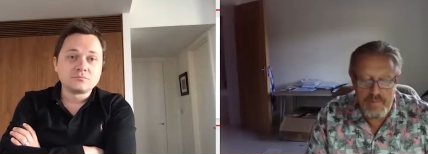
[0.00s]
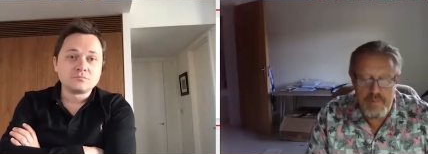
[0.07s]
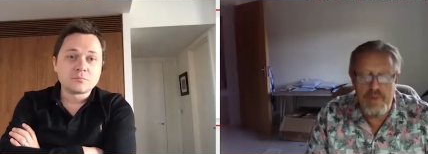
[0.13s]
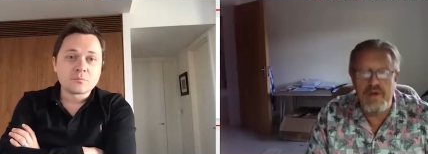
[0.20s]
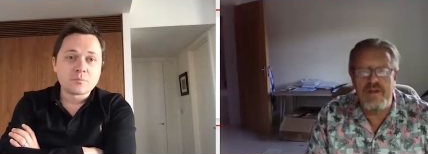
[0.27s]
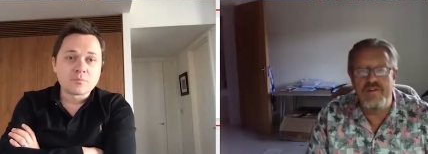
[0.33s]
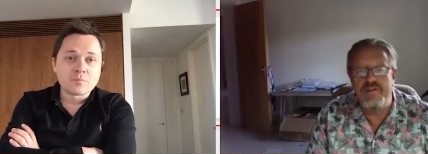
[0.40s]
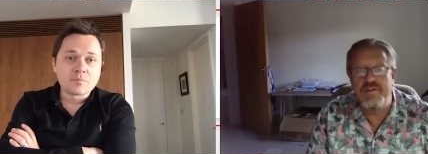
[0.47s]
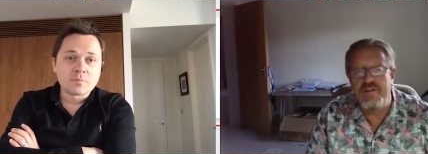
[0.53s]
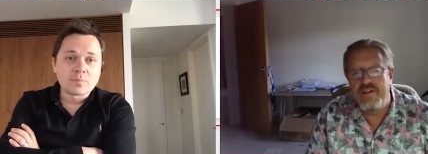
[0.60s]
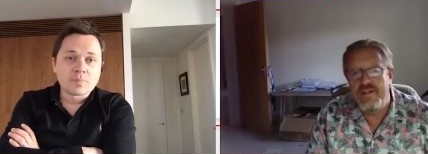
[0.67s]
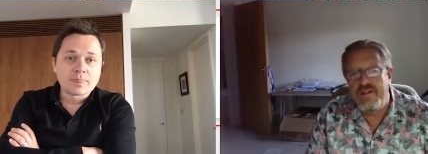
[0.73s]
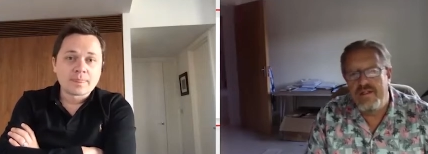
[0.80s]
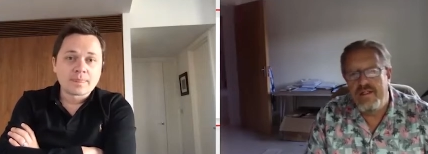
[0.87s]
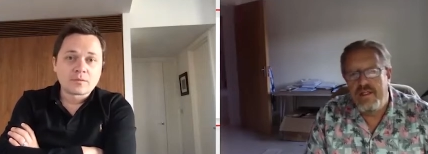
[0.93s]
Speaker 1: brief,
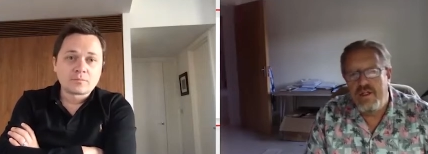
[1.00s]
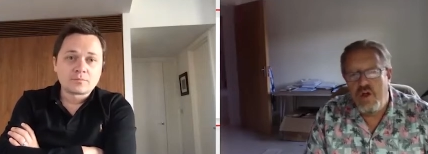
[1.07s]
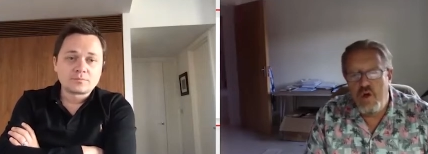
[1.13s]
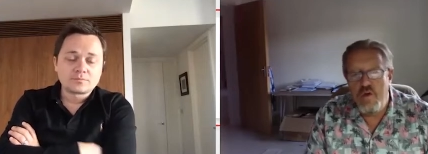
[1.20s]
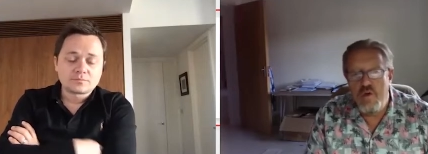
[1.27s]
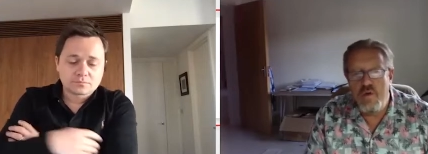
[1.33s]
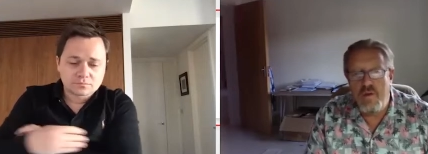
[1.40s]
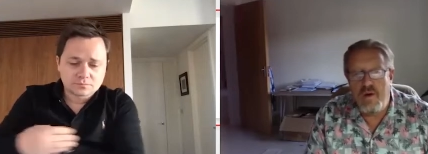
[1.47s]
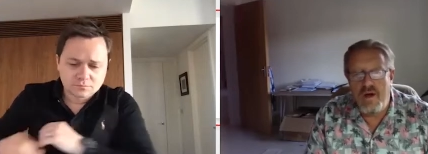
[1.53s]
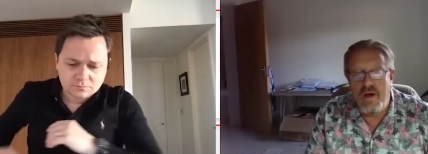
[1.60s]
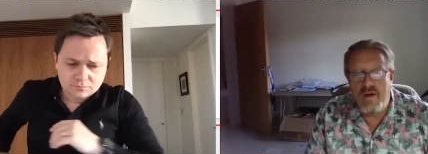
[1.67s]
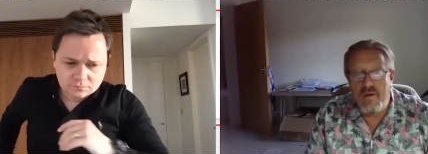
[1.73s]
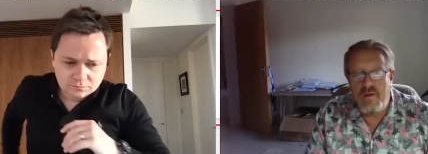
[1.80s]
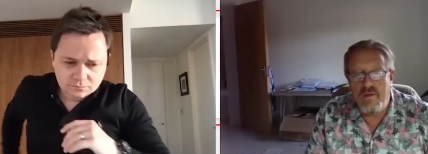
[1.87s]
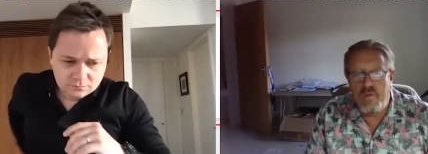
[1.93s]
who you
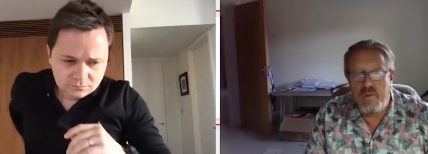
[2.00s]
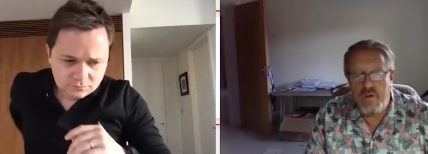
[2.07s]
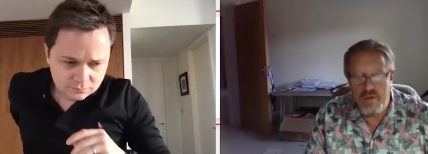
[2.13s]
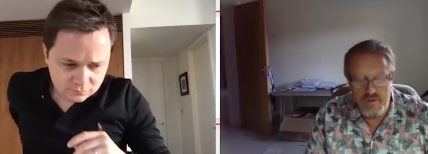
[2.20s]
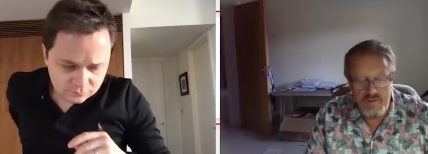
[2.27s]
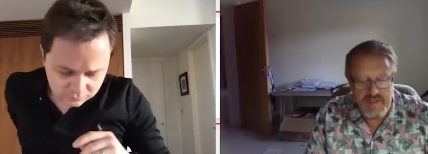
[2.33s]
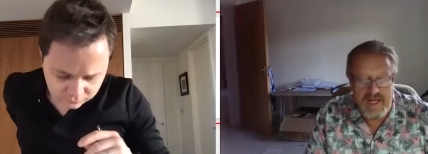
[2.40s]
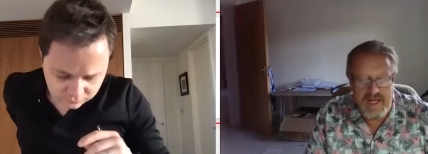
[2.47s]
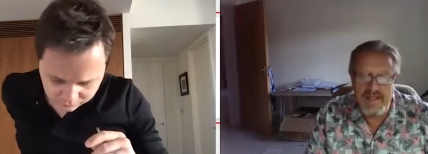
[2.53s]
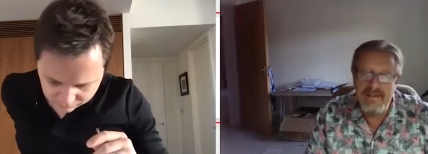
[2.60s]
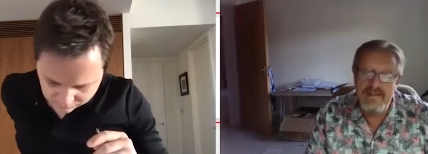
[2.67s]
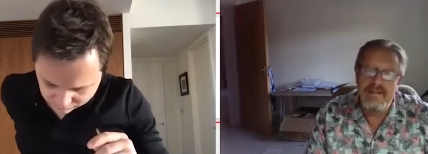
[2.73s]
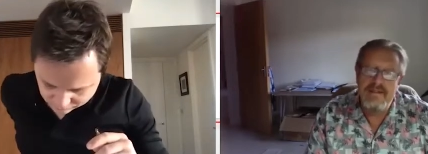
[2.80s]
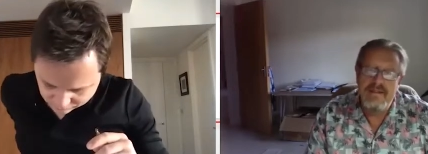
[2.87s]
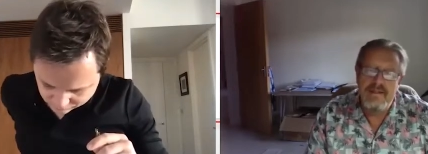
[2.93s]
are, what you've
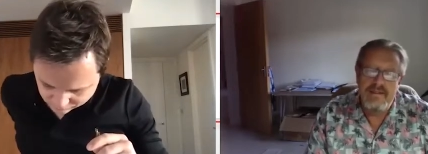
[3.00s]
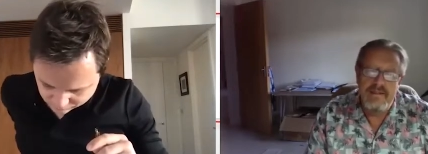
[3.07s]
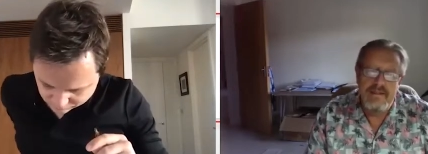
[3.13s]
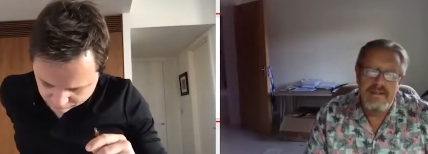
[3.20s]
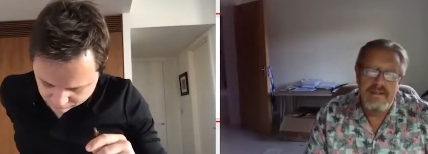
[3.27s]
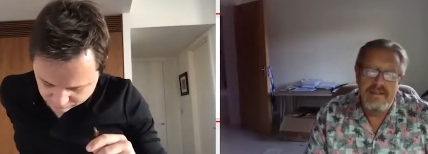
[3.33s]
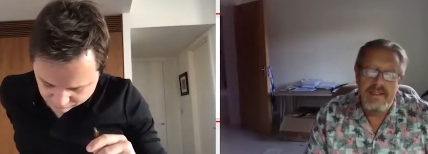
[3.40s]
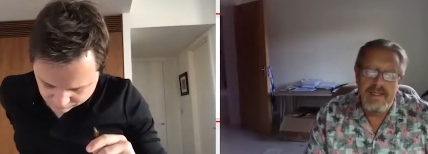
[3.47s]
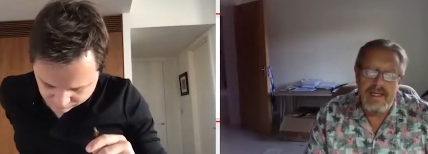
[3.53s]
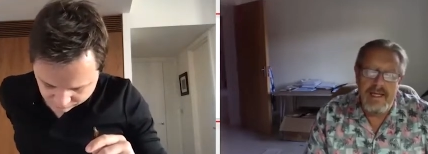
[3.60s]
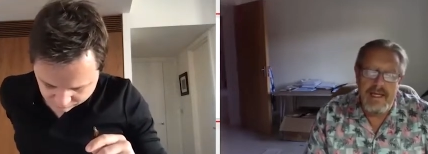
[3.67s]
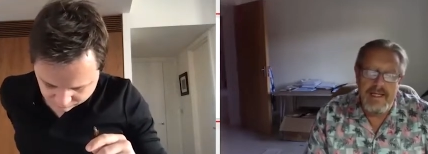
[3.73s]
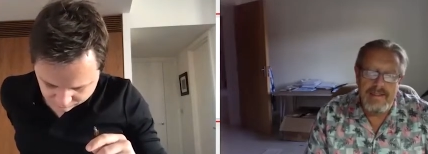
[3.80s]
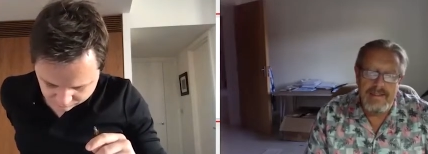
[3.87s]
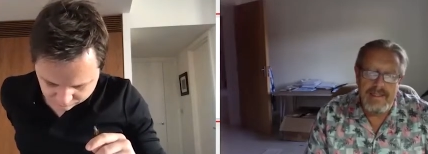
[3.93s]
done,
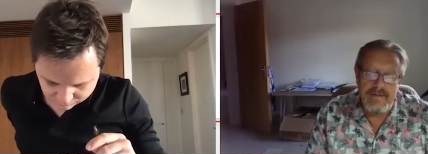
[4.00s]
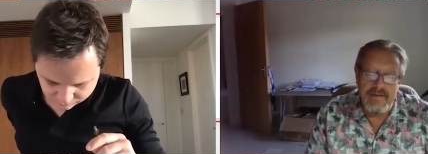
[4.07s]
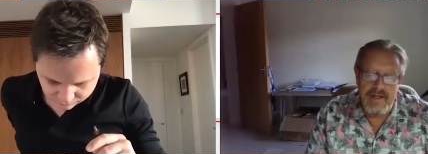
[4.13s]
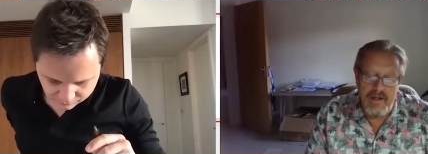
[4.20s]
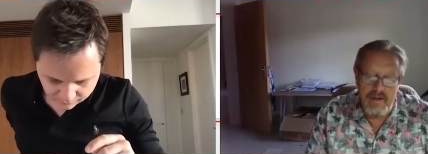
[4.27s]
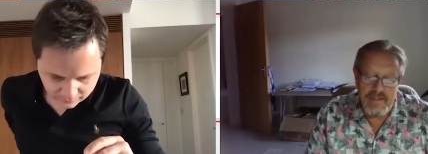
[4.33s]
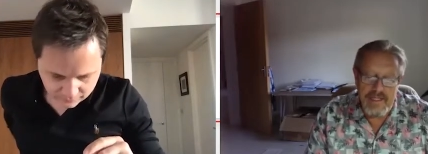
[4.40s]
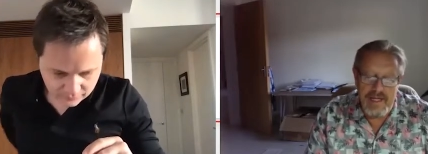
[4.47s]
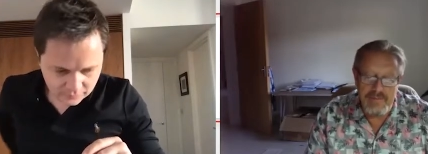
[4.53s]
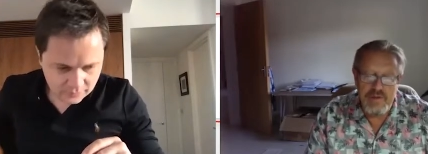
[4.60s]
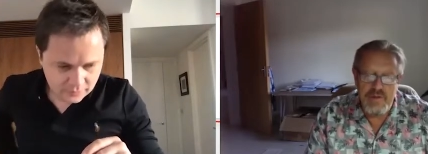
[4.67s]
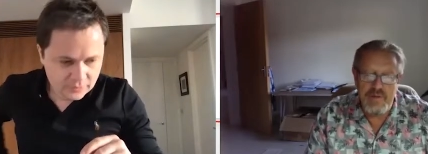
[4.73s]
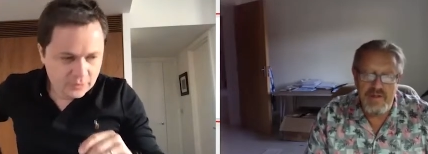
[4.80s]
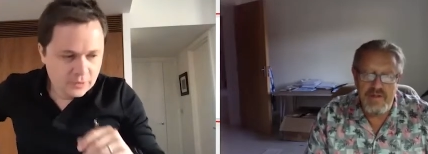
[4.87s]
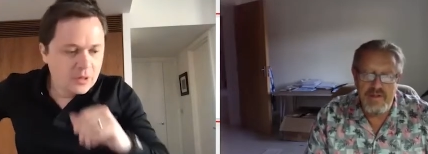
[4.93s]
and then I'll come
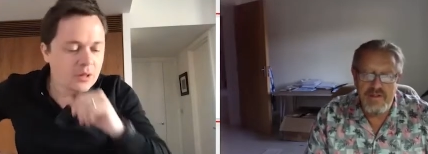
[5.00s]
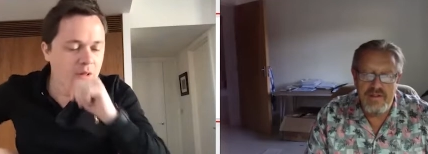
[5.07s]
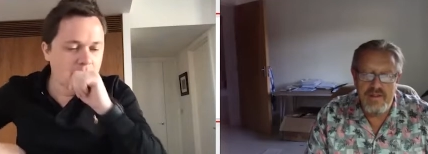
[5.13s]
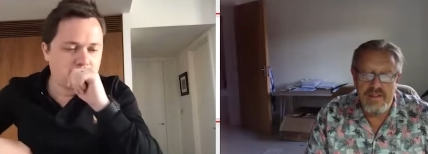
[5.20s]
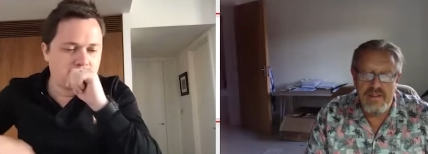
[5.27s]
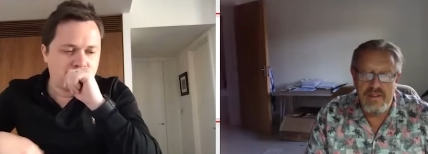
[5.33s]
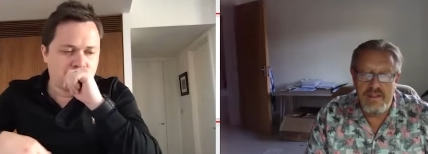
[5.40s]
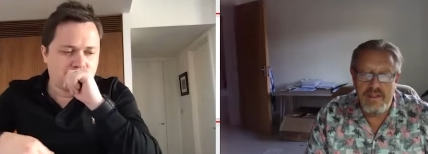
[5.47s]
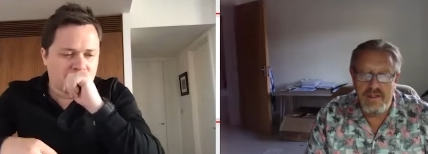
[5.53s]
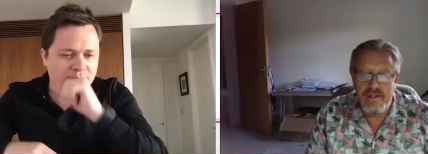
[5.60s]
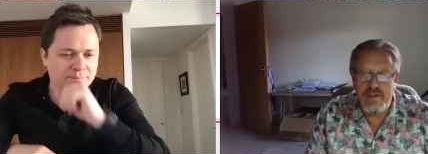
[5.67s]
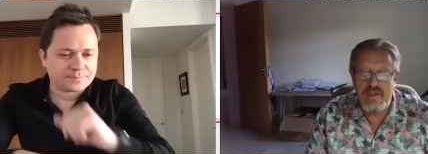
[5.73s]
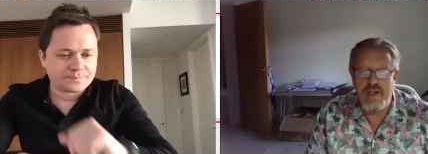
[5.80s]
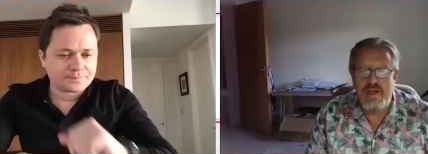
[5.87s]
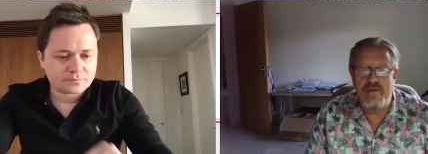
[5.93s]
to a
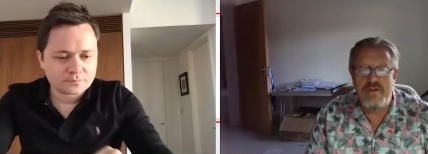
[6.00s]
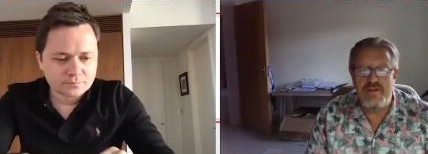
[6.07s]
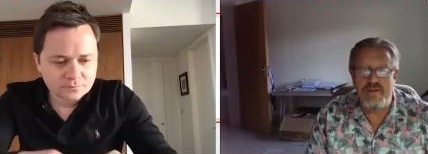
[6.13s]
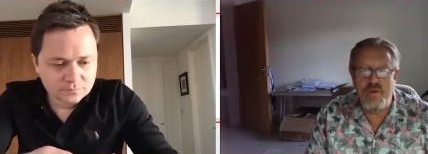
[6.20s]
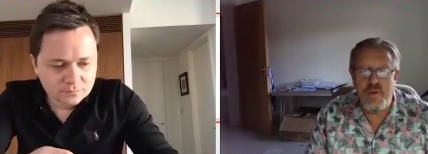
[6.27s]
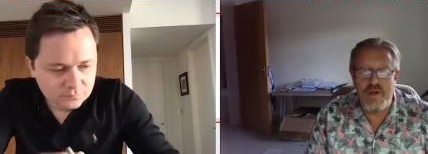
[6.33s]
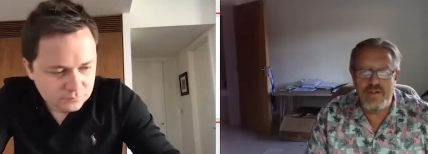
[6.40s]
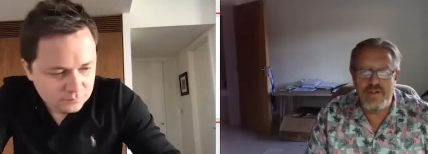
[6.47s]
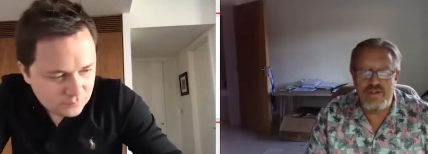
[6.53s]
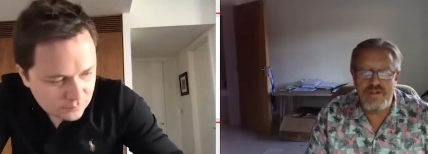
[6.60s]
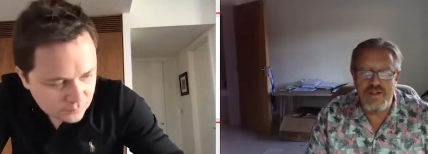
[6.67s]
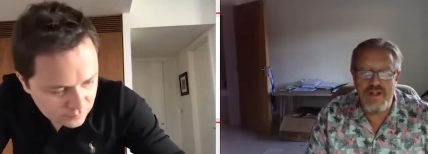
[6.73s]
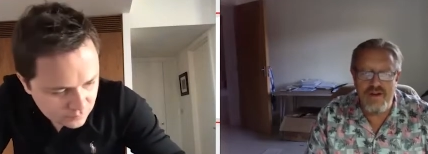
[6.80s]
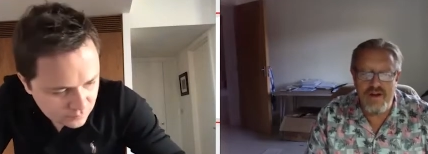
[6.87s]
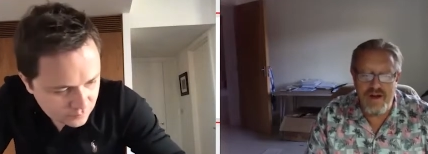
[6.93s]
series of questions
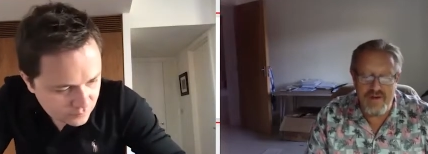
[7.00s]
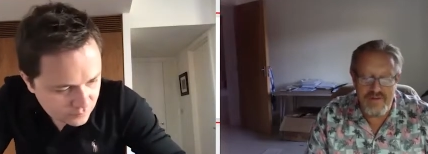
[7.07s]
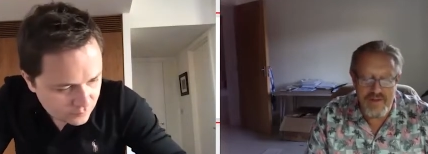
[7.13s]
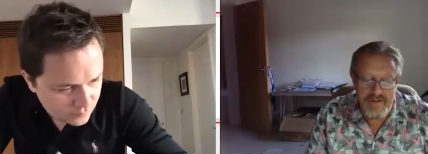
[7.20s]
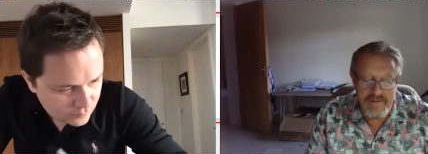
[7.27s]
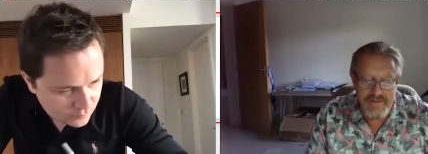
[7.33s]
thereafter.